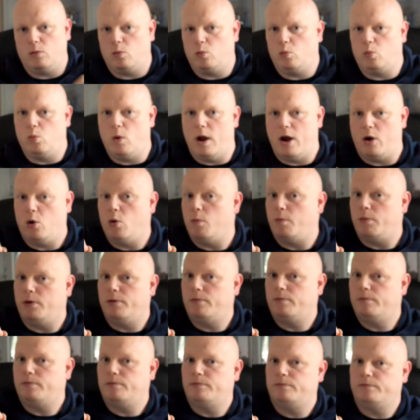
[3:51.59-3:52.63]
went up.
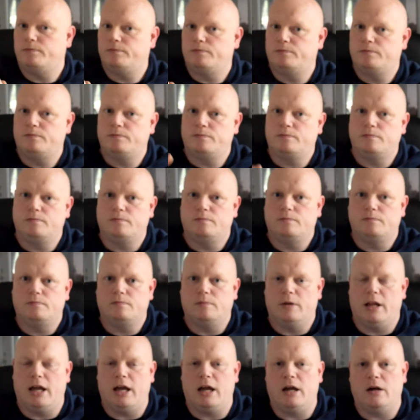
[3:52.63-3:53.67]

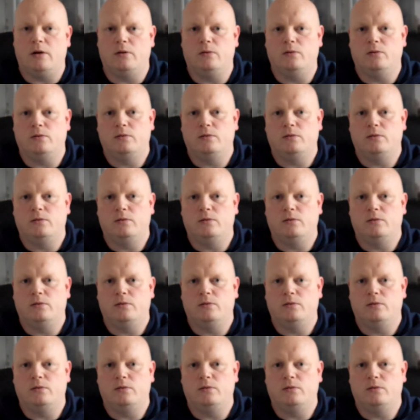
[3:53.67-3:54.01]
Now,